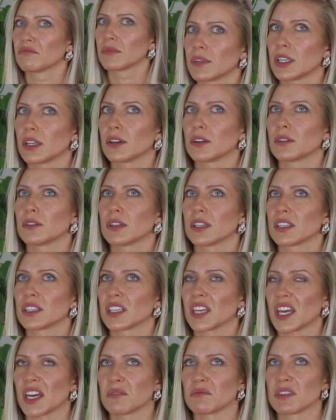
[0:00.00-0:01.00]
No, it
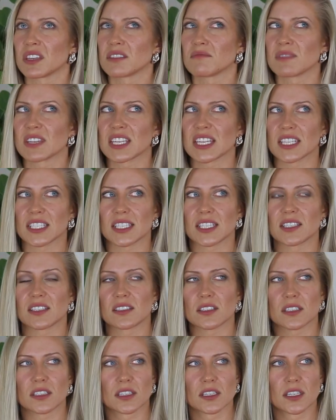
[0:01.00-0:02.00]
can't be because
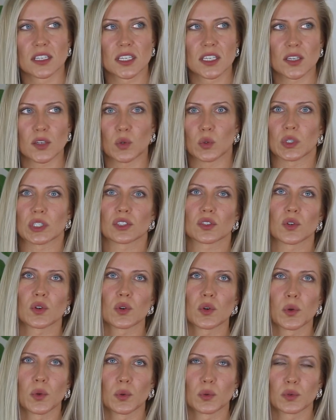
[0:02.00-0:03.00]
it was
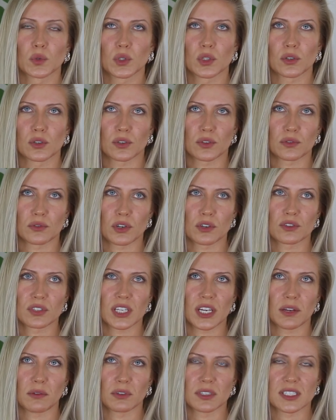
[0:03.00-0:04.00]
cold.
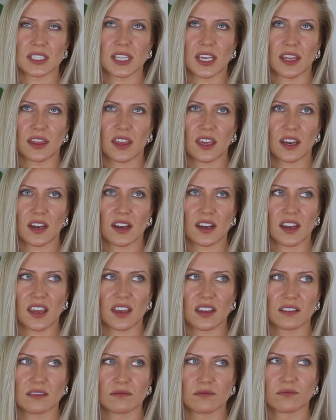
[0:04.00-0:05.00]
Crochet was not there
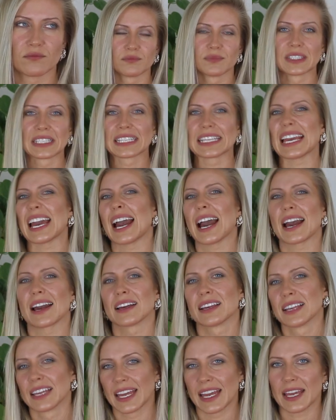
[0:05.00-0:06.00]
yet. Yeah,
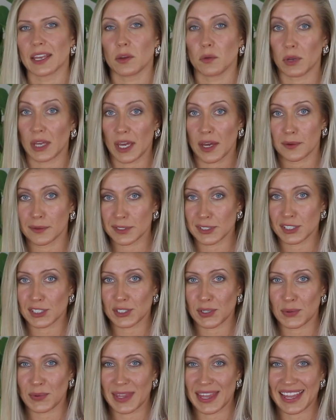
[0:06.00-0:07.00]
anyway, I was
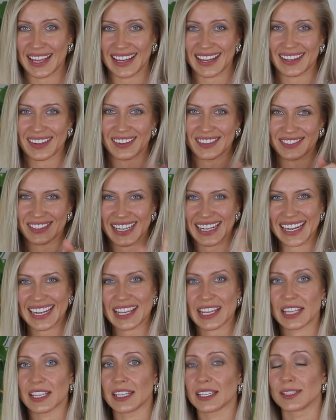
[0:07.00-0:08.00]
showing that
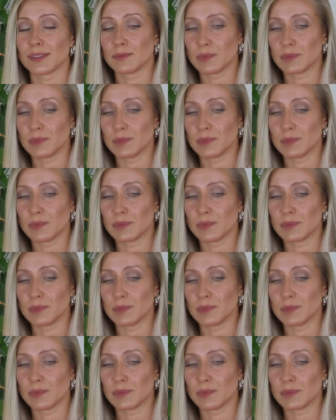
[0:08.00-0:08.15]
already and it's